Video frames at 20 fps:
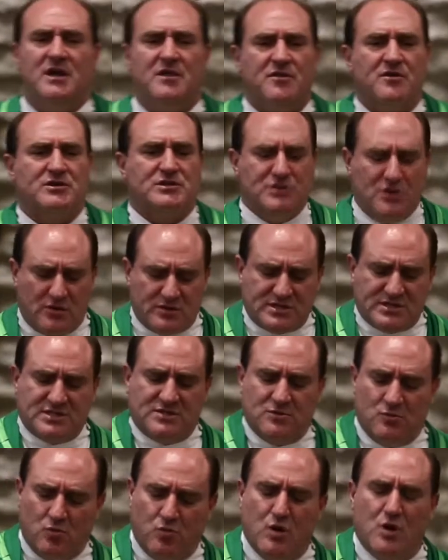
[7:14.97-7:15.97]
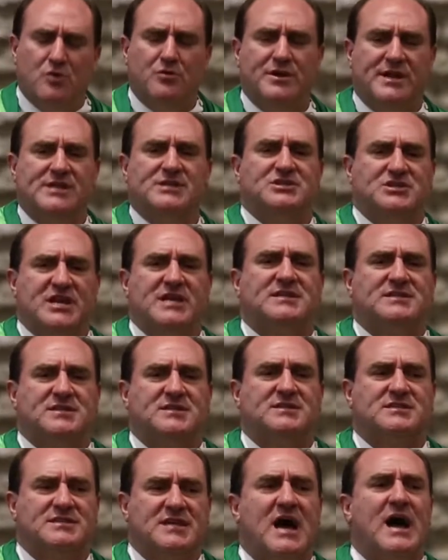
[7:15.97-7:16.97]
There's no wound in
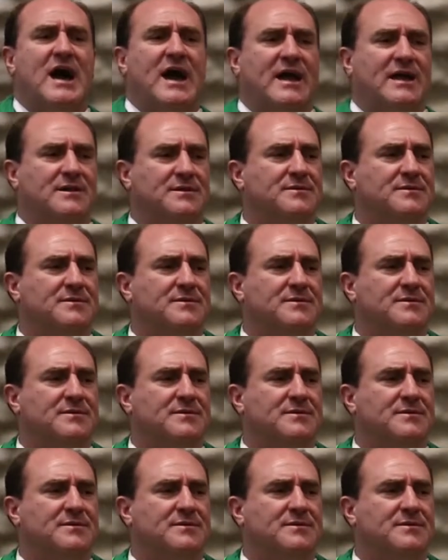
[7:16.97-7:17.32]
Jesus' side.